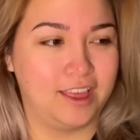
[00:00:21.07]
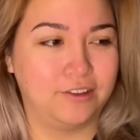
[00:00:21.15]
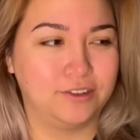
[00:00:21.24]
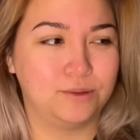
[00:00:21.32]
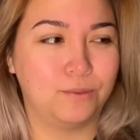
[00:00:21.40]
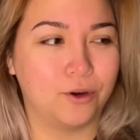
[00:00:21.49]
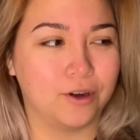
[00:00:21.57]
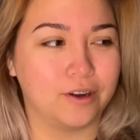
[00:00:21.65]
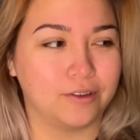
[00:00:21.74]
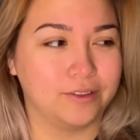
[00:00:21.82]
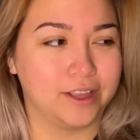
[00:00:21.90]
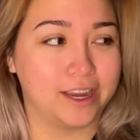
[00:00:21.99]
That was more
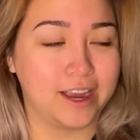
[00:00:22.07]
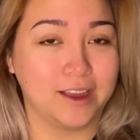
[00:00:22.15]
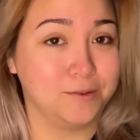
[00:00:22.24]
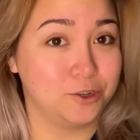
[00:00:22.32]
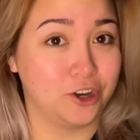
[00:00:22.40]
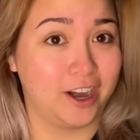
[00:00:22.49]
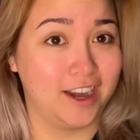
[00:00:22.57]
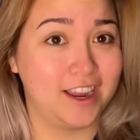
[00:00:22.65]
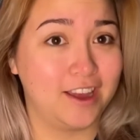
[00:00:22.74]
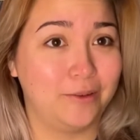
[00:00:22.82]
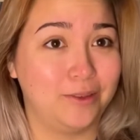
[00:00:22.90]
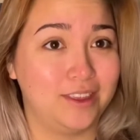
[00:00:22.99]
of like, I'm trying
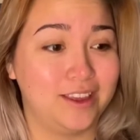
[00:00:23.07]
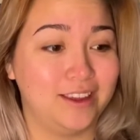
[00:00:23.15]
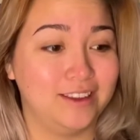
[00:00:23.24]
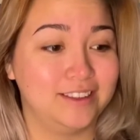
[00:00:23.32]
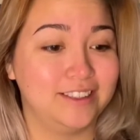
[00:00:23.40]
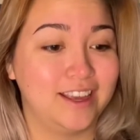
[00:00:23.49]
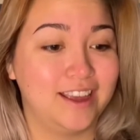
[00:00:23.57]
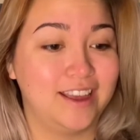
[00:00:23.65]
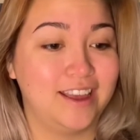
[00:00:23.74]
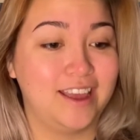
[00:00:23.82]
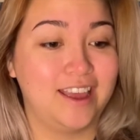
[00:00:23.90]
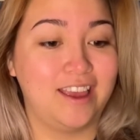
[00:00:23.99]
out things
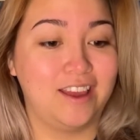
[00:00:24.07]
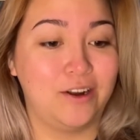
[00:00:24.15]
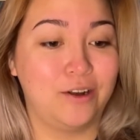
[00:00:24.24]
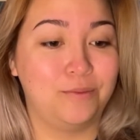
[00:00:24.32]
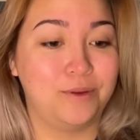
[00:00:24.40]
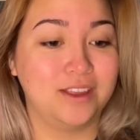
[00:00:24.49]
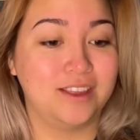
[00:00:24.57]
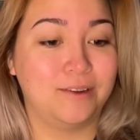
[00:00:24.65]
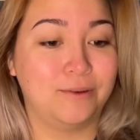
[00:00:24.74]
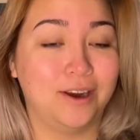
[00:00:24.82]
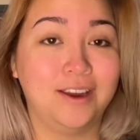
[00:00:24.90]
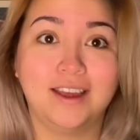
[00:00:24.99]
and hoping they
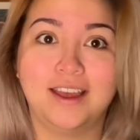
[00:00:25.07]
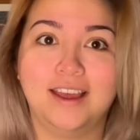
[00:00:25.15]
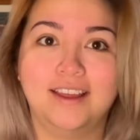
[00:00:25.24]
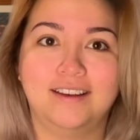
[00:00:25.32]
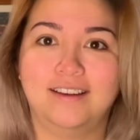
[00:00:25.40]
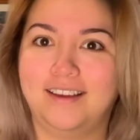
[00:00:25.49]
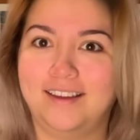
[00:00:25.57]
work, and